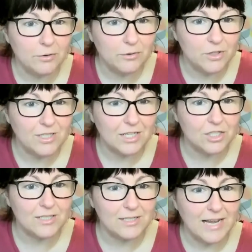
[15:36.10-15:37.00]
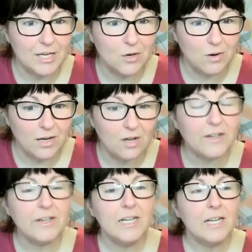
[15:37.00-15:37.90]
alone could actually net you quite a
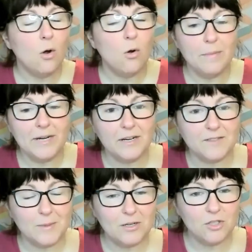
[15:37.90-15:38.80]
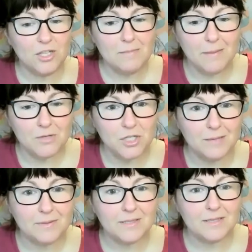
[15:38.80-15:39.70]
lot. All the money I've spent on gym
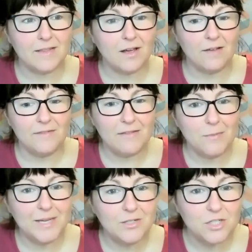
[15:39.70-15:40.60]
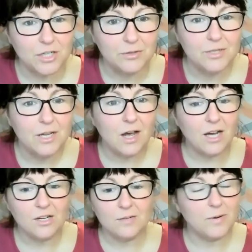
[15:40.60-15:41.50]
memberships that I've never been to,
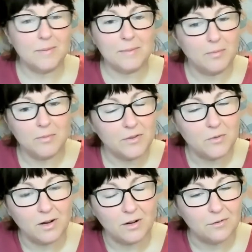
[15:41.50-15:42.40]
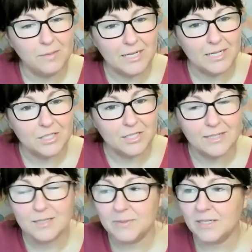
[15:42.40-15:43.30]
I could have probably been worth quite a lot of money, actually.
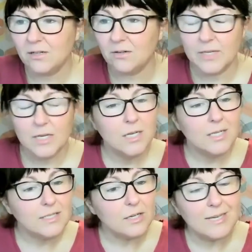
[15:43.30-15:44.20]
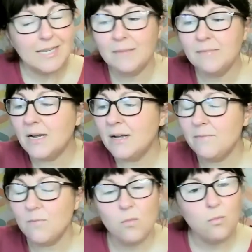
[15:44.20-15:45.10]
It's been a lot. So Kim,
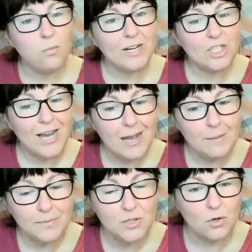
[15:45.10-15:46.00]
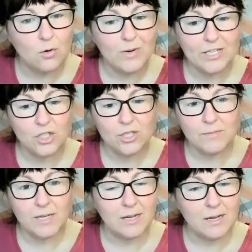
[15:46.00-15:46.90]
which apps or which
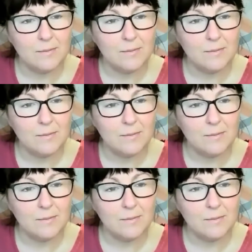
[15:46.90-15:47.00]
